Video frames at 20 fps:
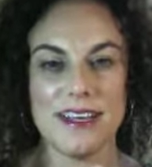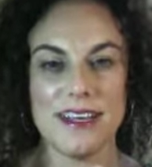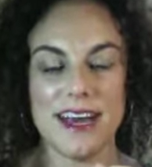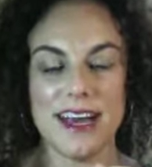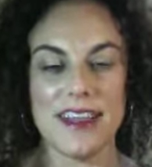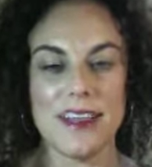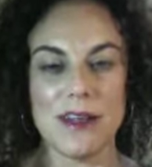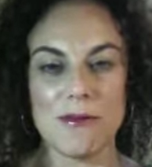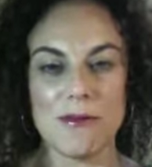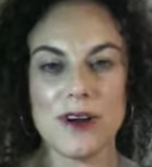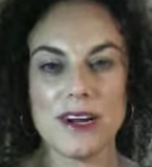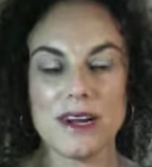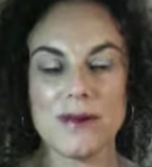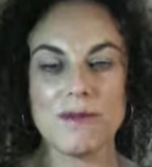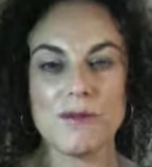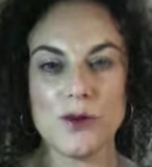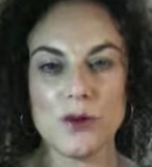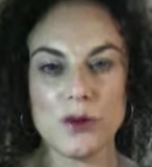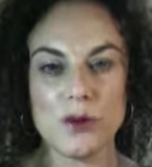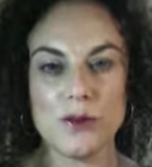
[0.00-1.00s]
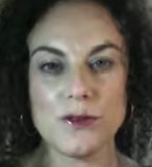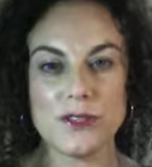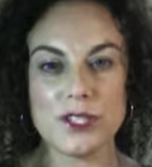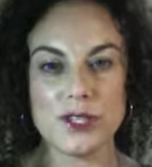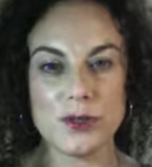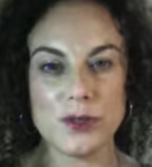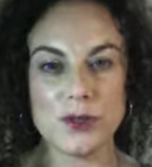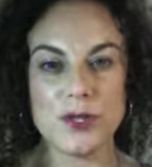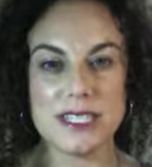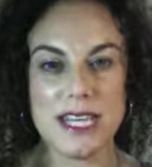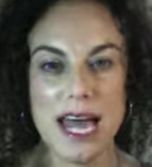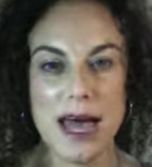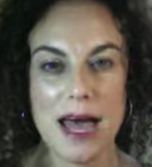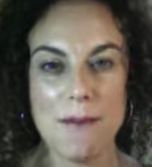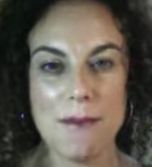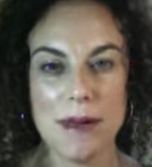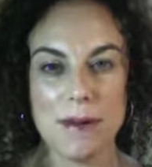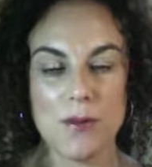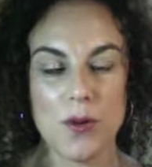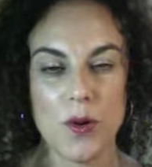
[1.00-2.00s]
And then we're going to move to the
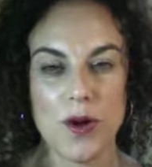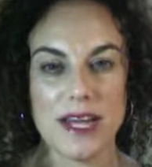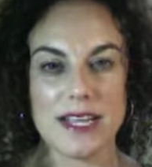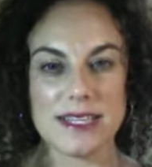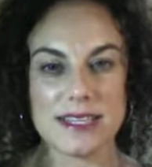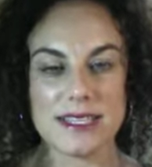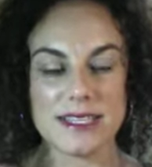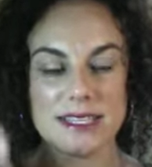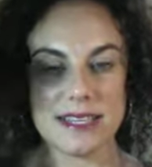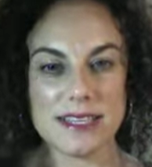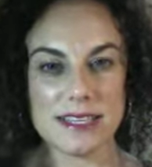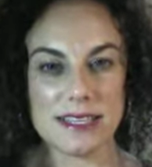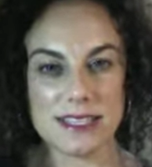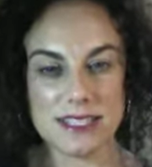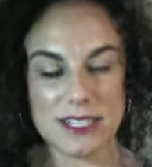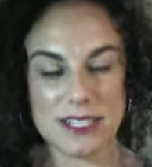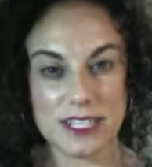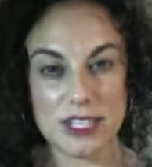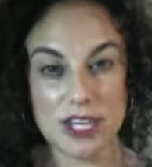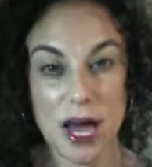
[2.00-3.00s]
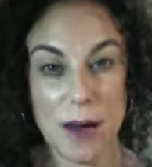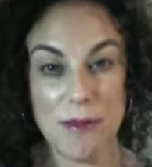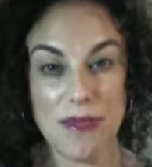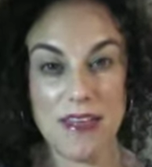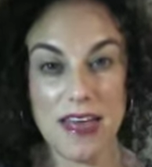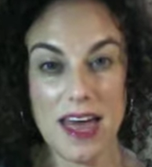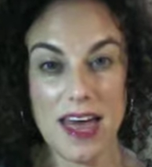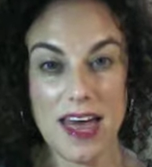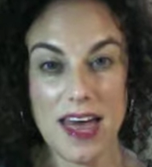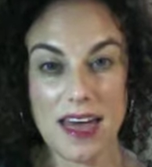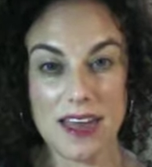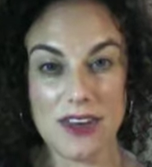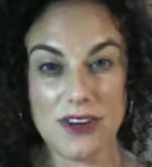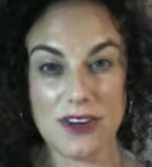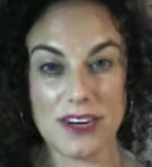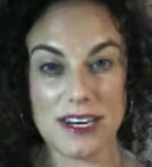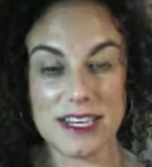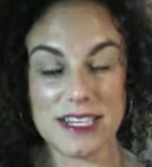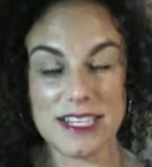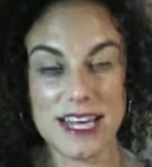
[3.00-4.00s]
tapping points, to the top of the head. You're
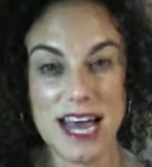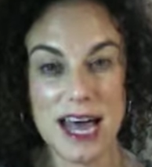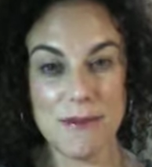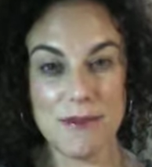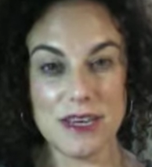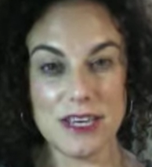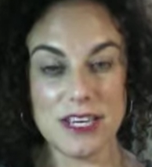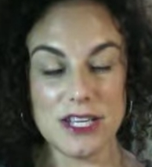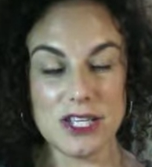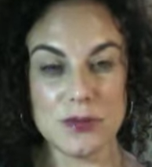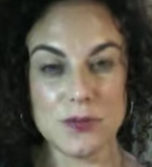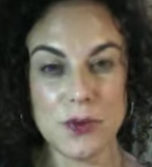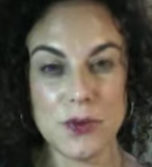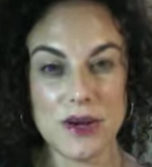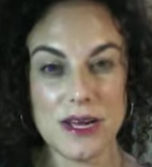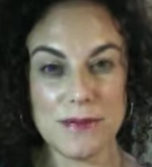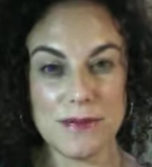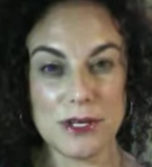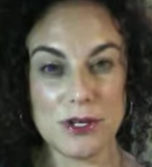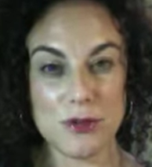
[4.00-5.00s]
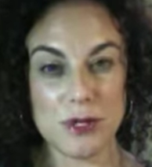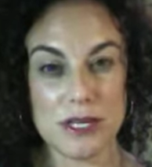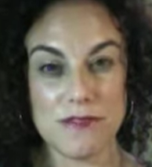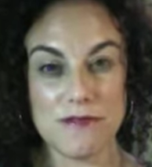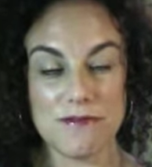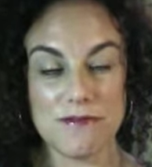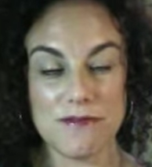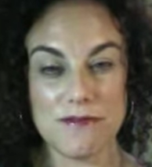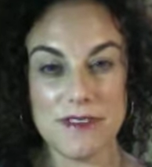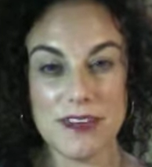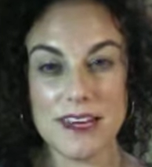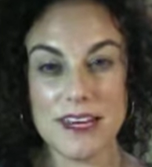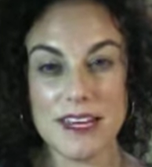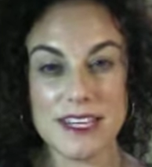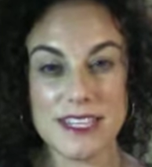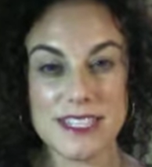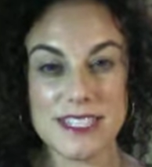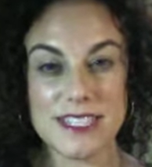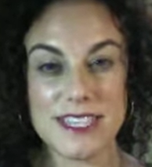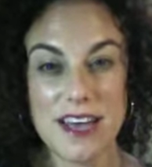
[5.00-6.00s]
going to tap each point between
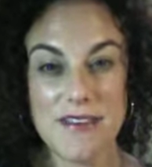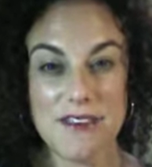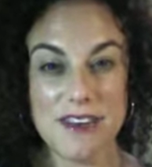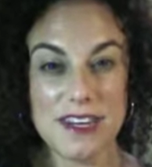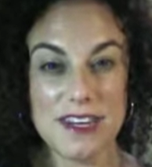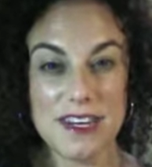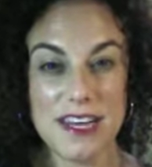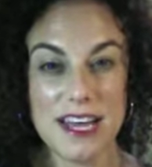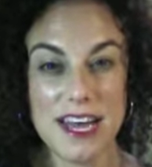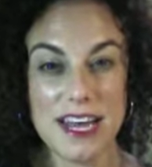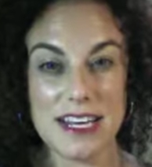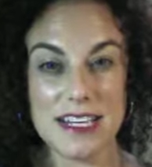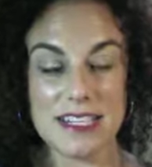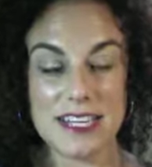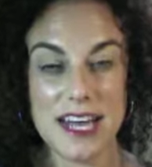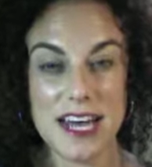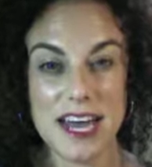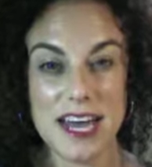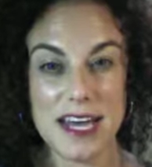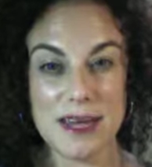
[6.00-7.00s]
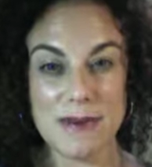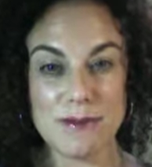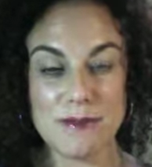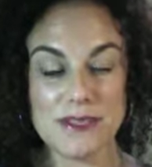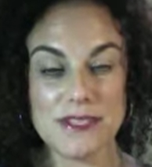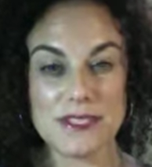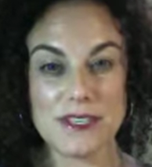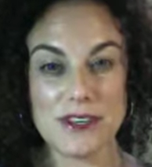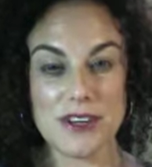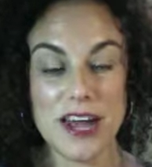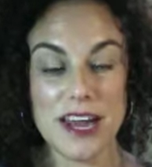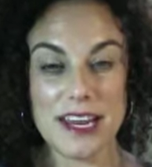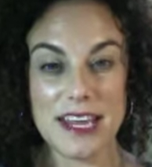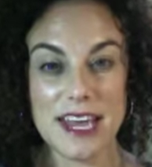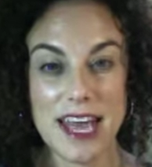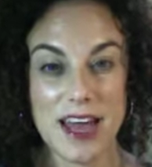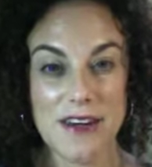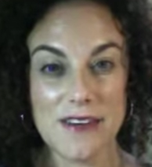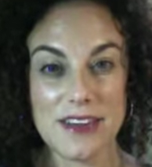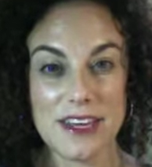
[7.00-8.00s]
7 and 9 times. You're not
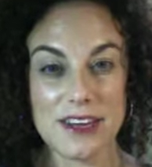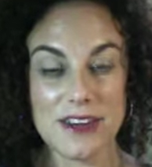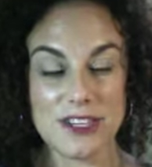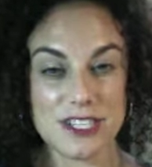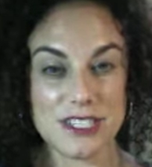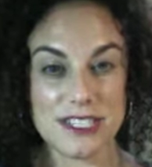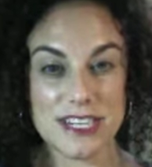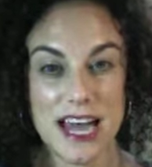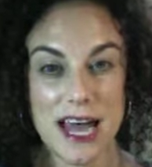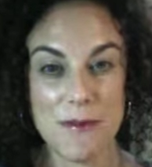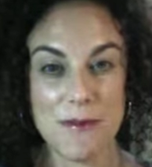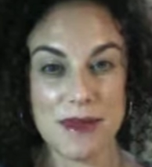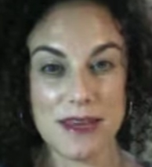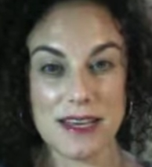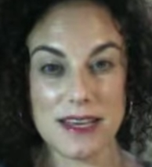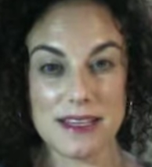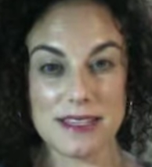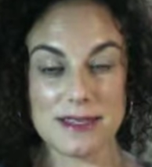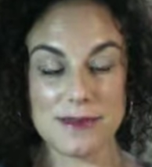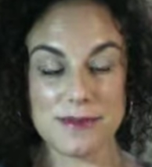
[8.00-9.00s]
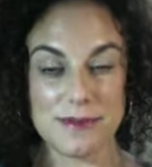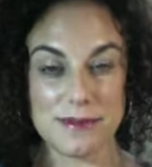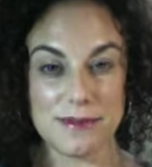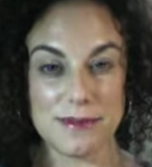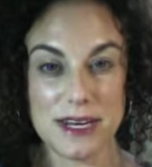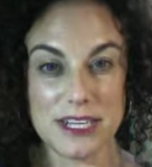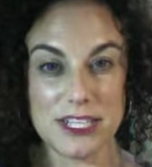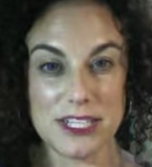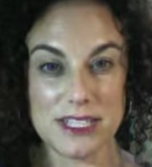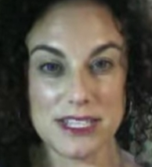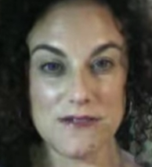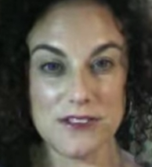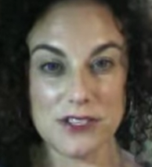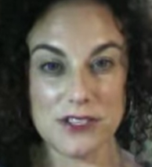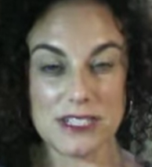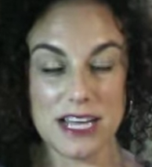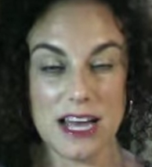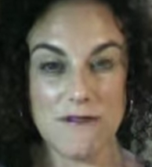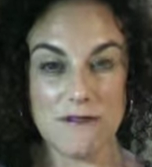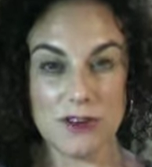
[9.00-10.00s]
counting, you're just tapping as much as it
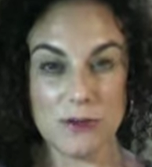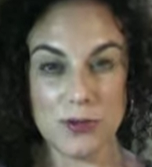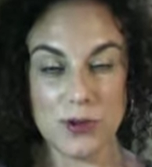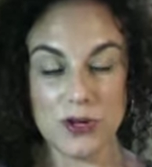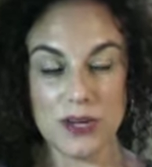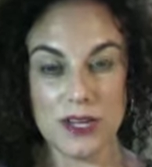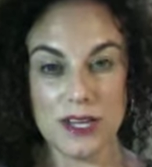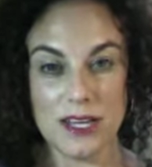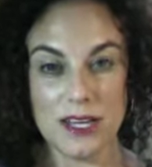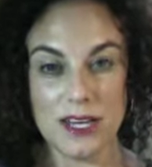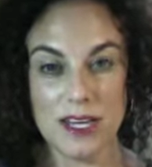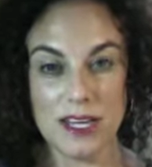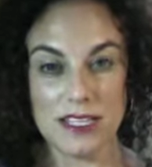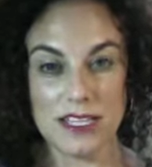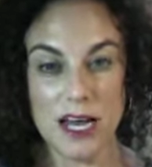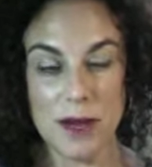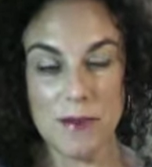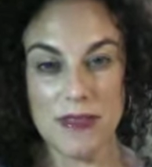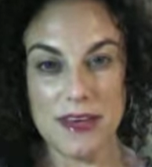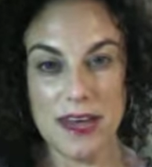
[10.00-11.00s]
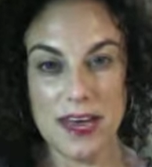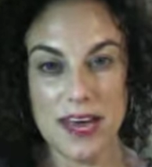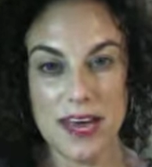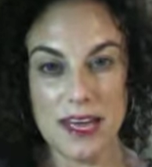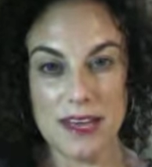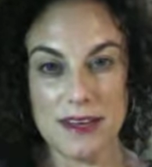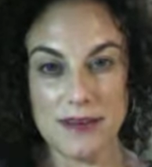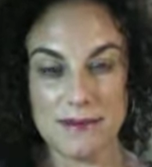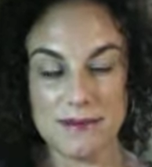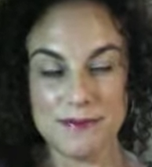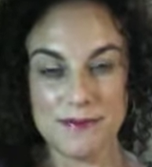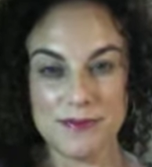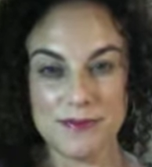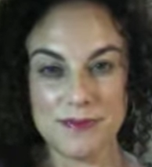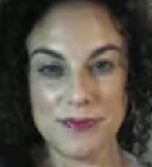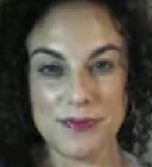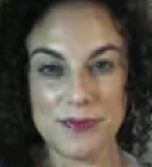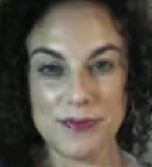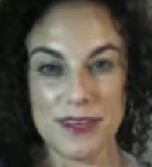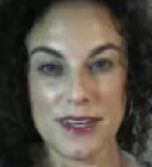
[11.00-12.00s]
feels comfortable. Top of the head.
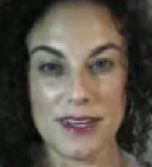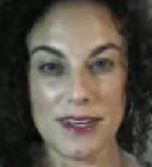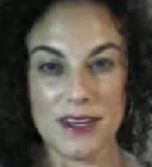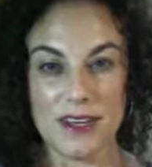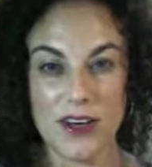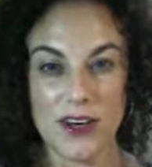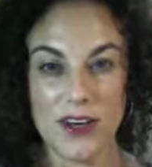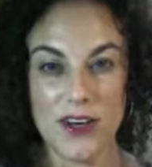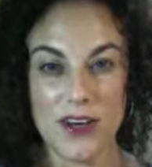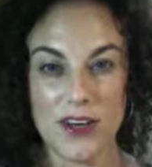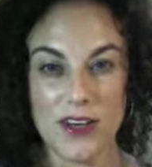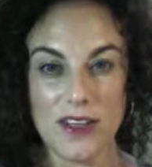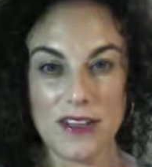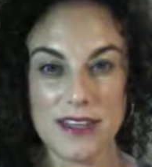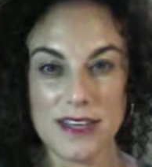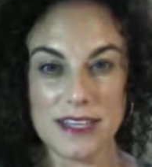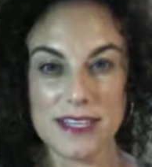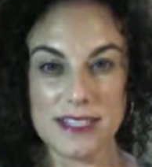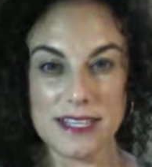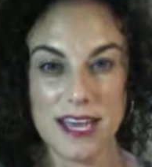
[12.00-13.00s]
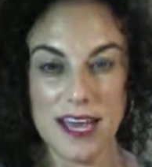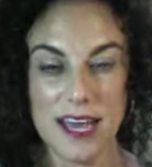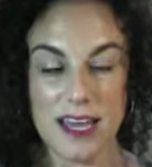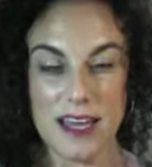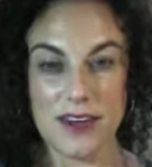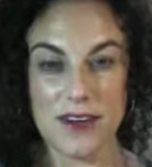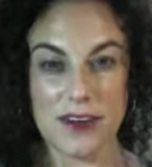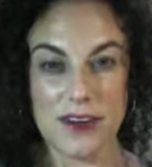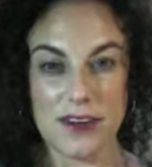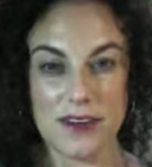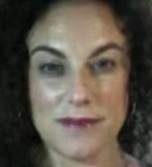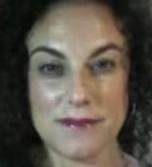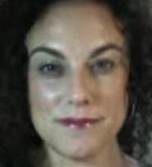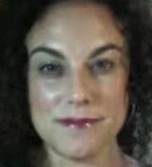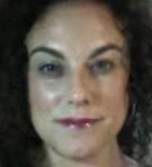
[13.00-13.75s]
All this anger.